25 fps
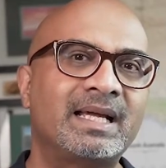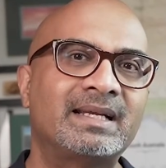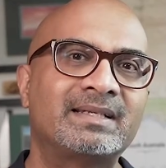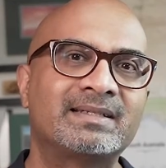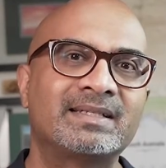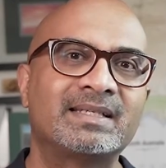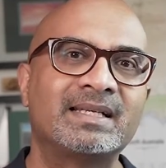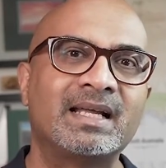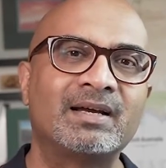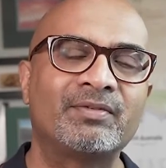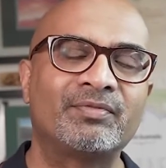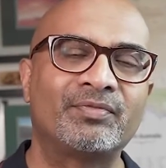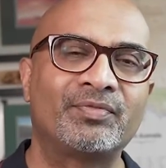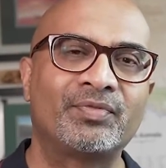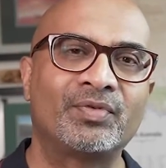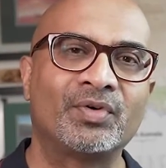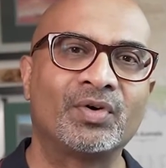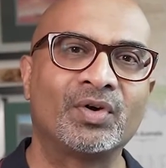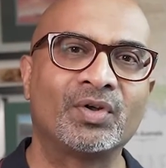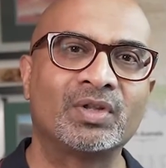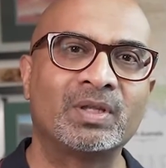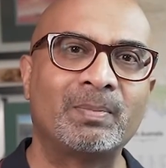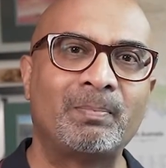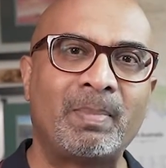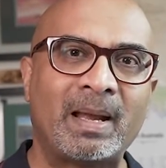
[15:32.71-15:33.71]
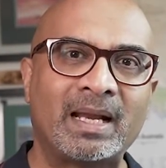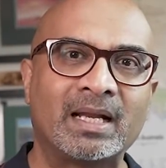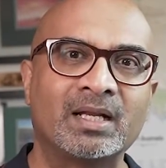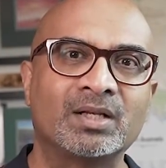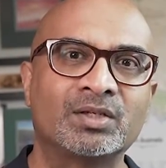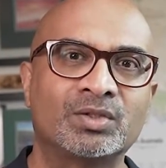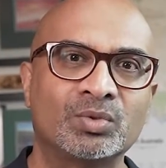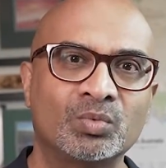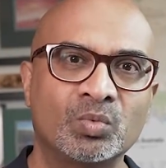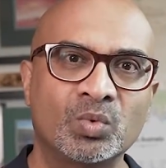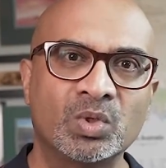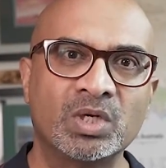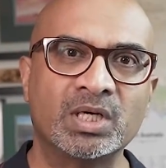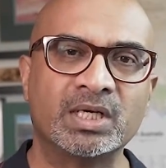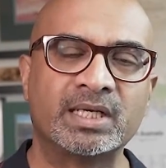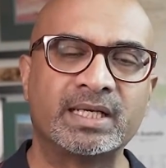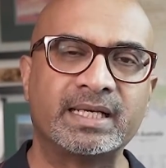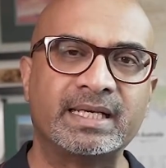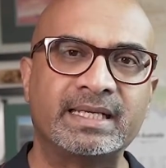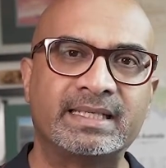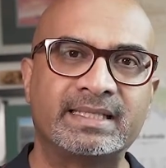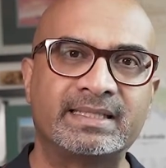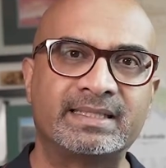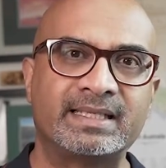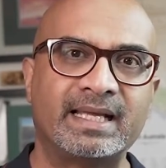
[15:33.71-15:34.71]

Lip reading: That's enough for the panel to work